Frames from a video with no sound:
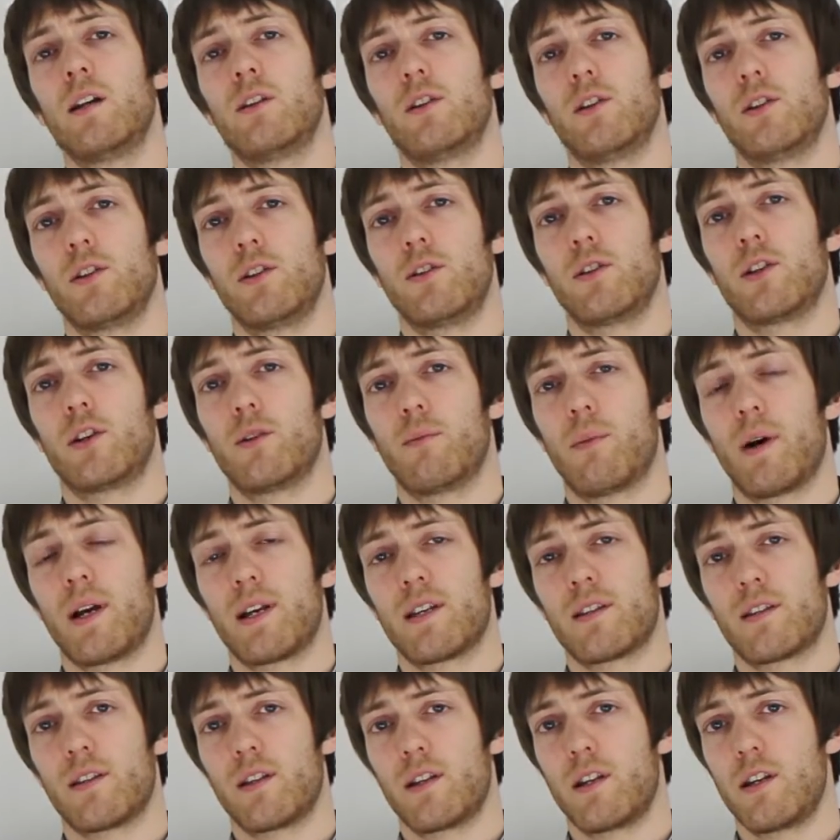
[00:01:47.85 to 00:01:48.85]
that you could
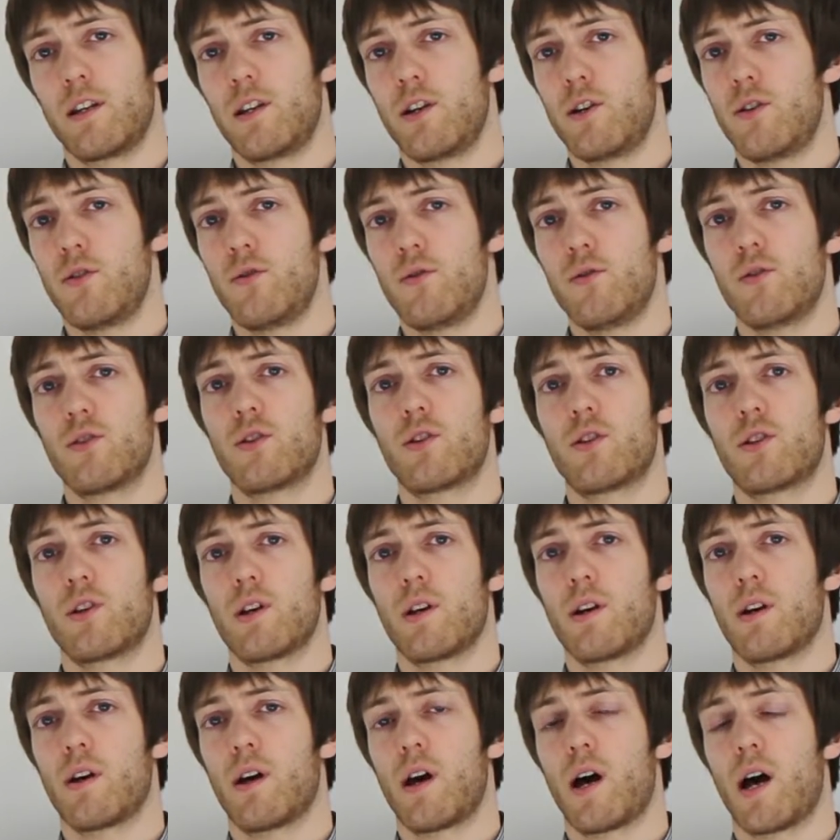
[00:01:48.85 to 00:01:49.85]
basically use
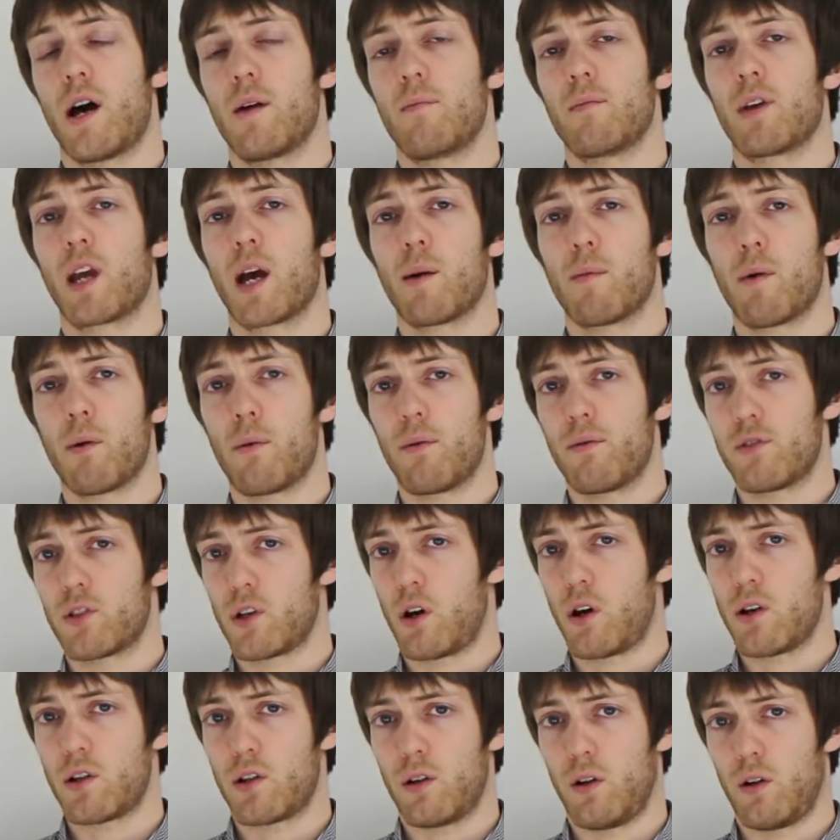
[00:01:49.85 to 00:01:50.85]
to come up with
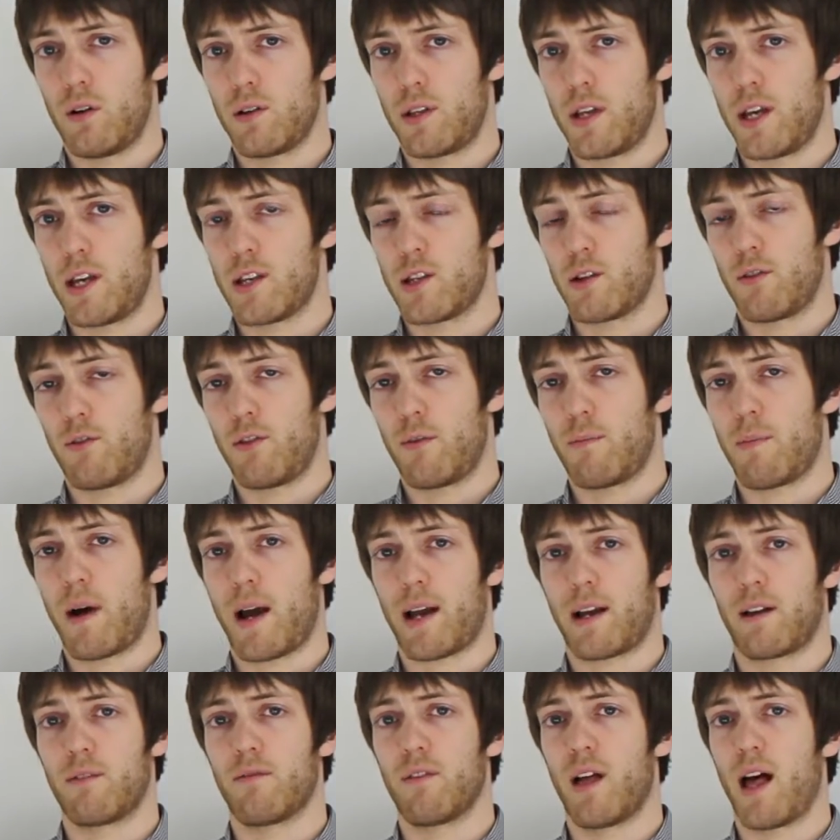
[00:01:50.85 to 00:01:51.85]
title ideas off the
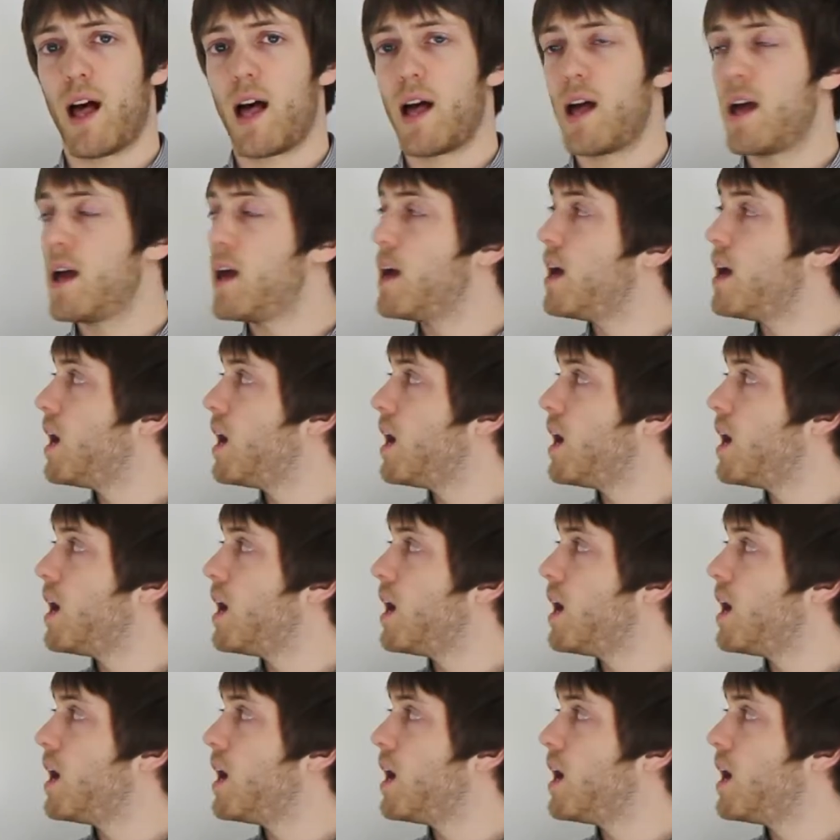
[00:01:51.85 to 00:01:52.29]
back of that